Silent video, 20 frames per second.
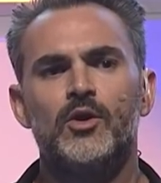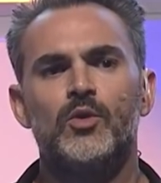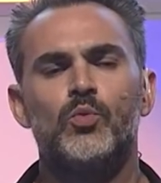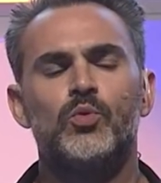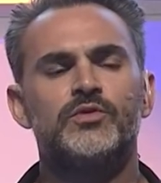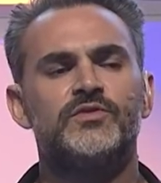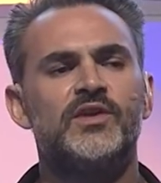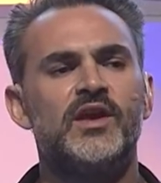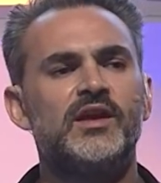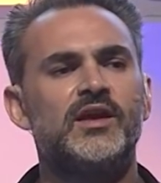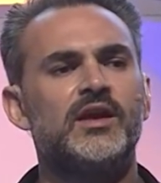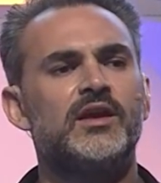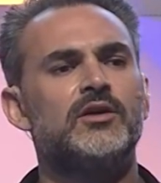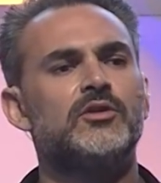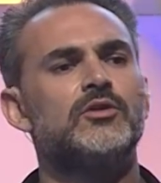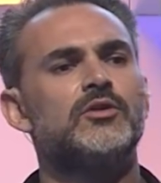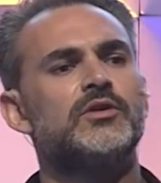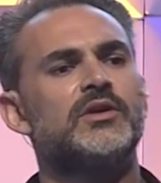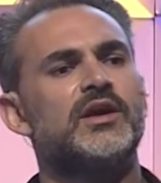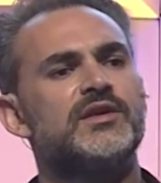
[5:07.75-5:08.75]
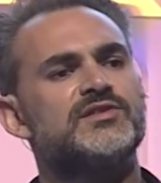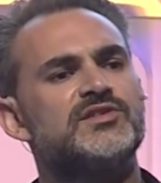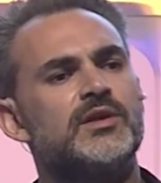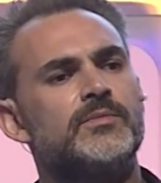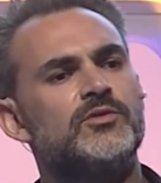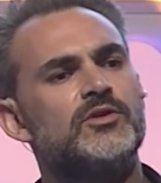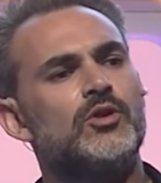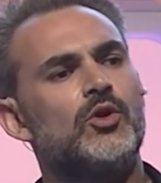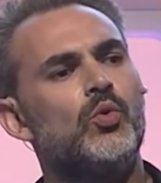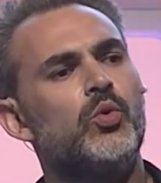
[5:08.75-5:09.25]
we're taking a look at some
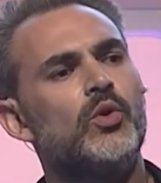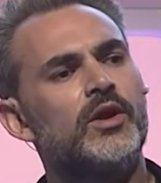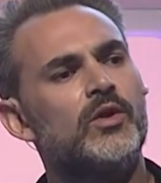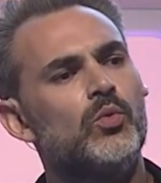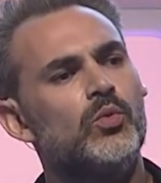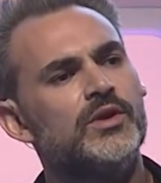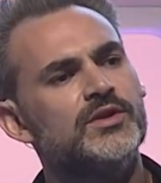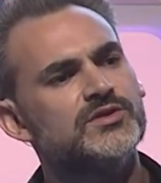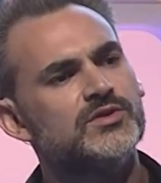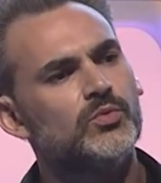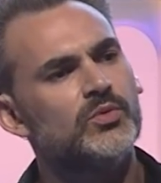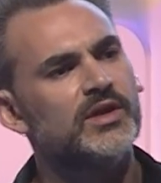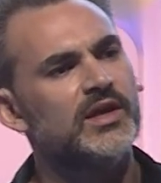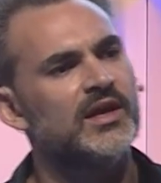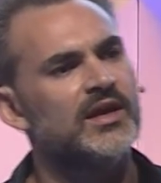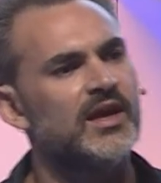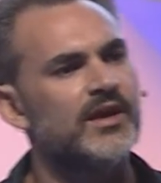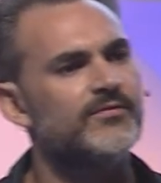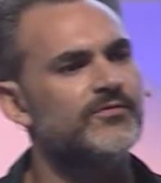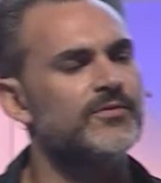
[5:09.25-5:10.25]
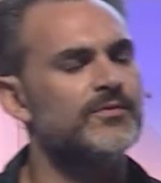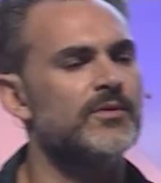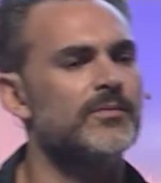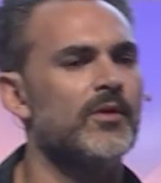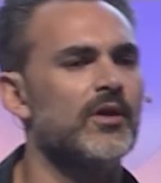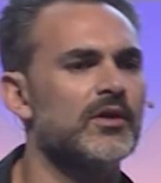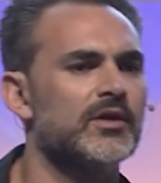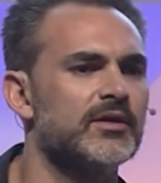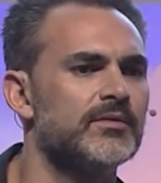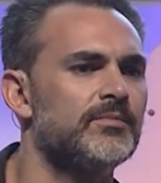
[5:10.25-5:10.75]
of the quick wins that we can get from the
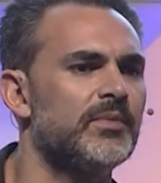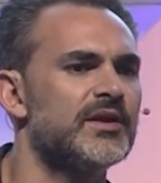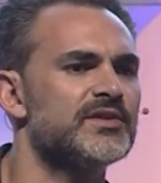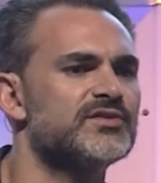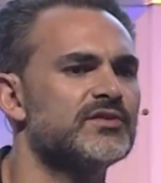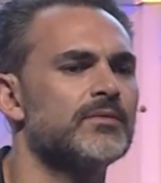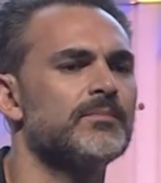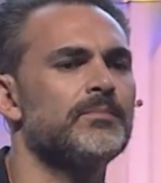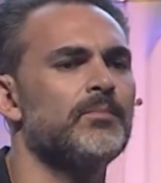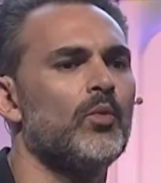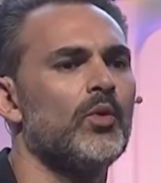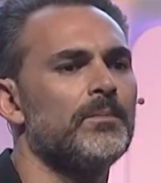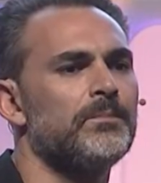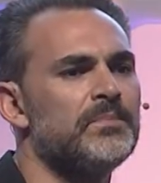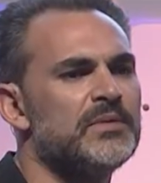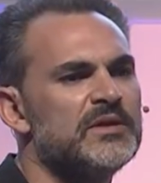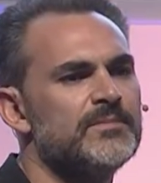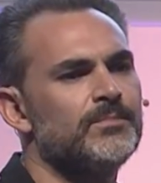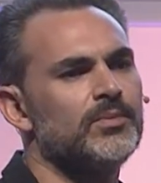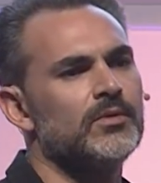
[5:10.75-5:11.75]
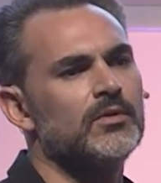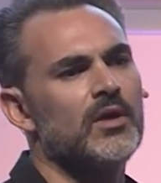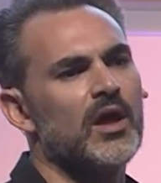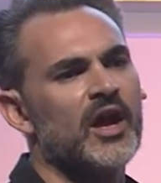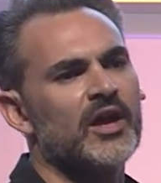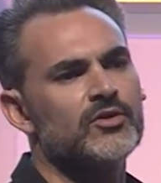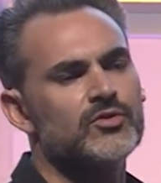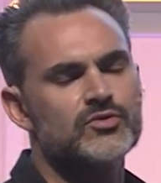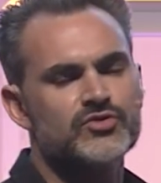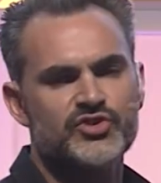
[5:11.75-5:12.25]
market based on what people
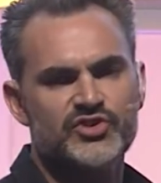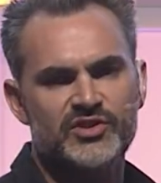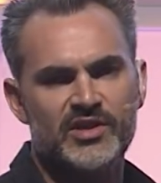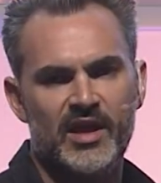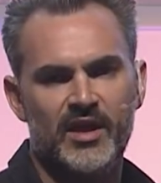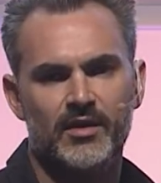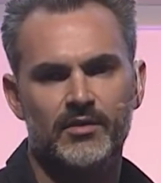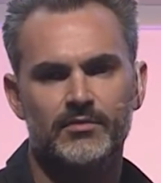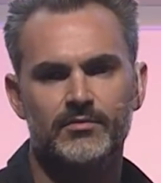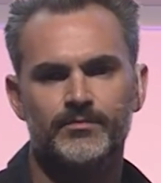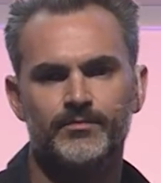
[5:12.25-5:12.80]
understand.